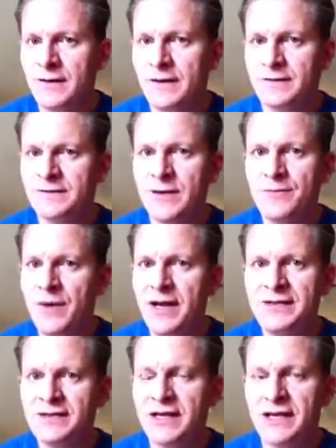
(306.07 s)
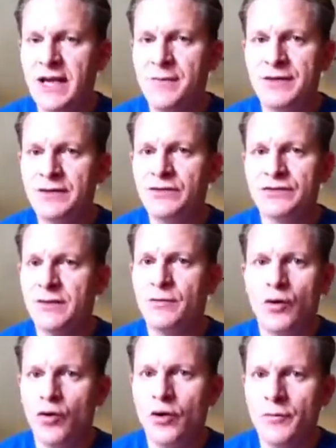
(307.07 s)
somebody's going to come and do some
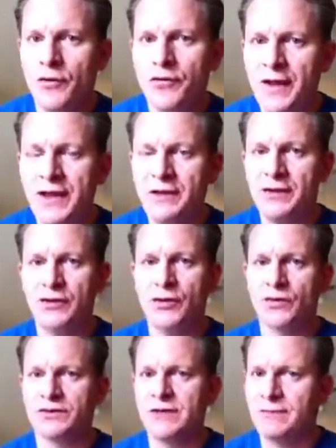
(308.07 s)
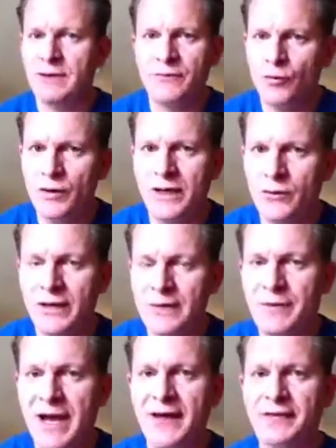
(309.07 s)
horrible thing to you, or something really, really
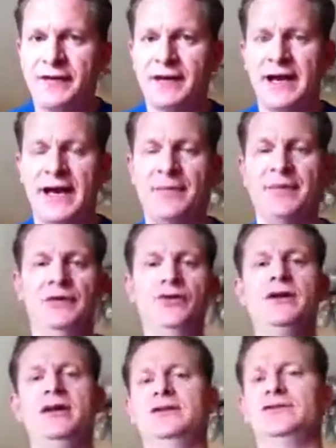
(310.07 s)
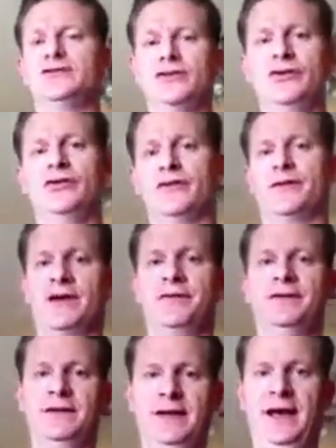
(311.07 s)
bad is going to happen. You can insure
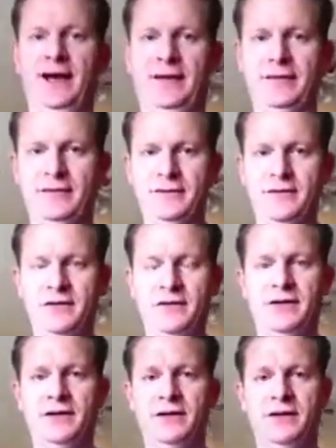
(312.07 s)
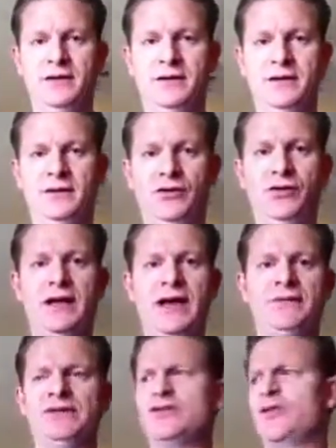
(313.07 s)
yourself to death. You can
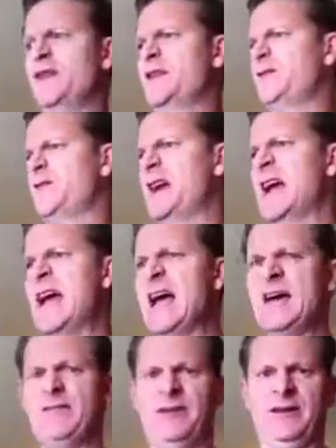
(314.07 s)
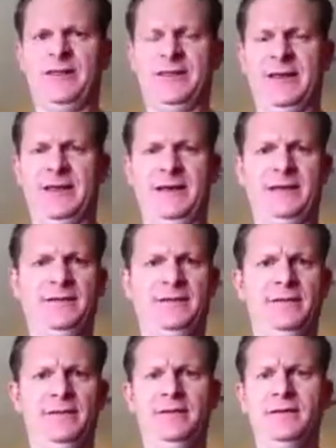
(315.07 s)
have insurance for everything.
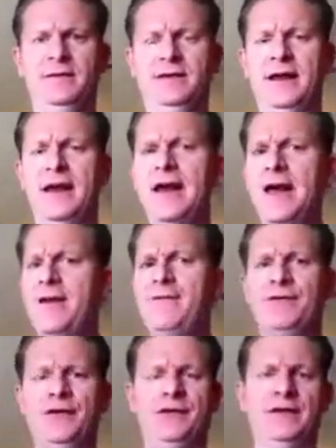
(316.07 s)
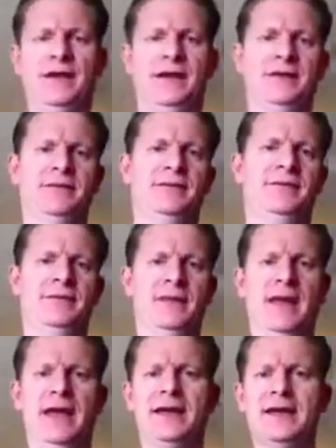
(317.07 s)
Everything.
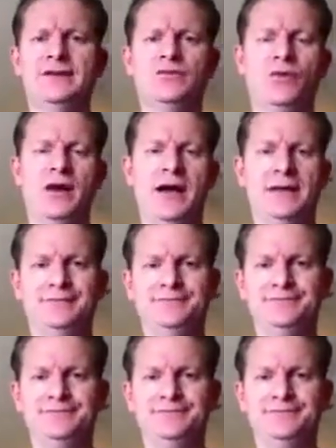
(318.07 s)
And guess what?